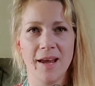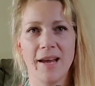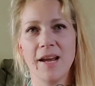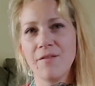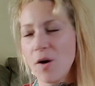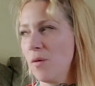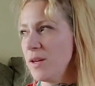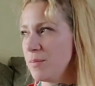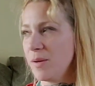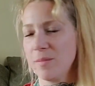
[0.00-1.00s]
and I've
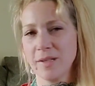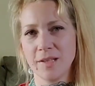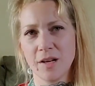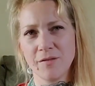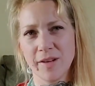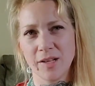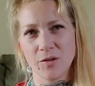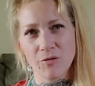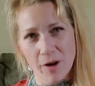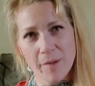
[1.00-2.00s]
always put myself in
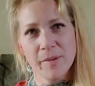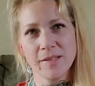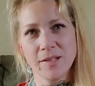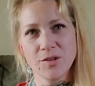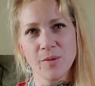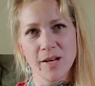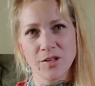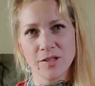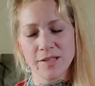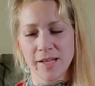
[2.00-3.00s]
crappy
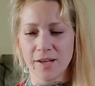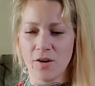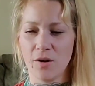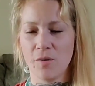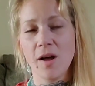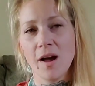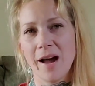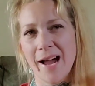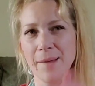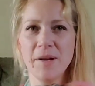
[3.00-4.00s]
situations thinking, oh,
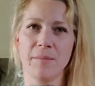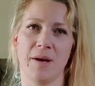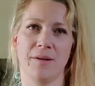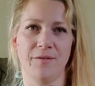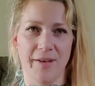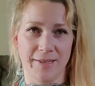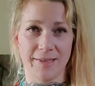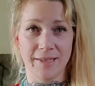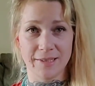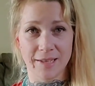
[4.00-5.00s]
I'm going to be able to fix
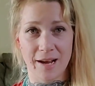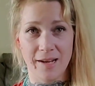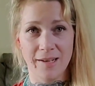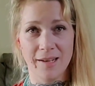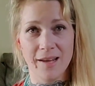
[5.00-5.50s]
this guy.